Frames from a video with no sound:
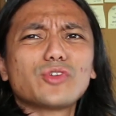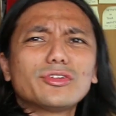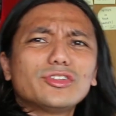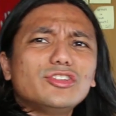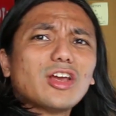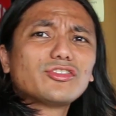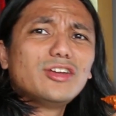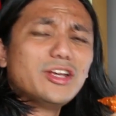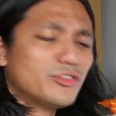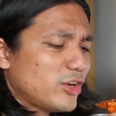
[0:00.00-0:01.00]
authorities
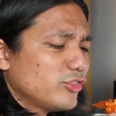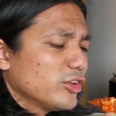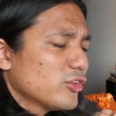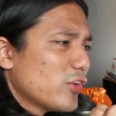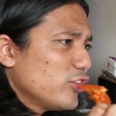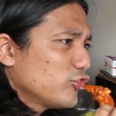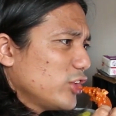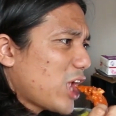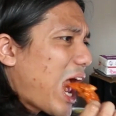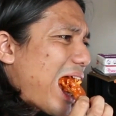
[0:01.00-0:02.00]
actually addressing the race
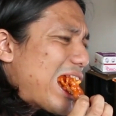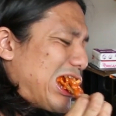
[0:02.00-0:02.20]
thing?